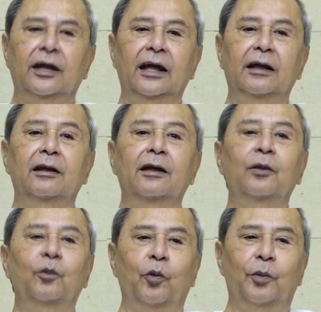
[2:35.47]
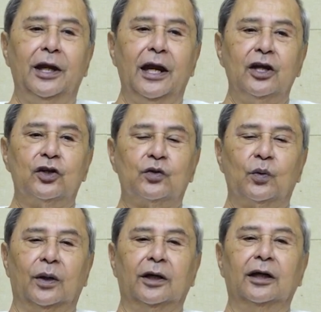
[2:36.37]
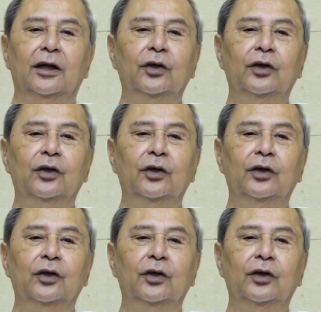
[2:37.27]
in Bhubaneswar.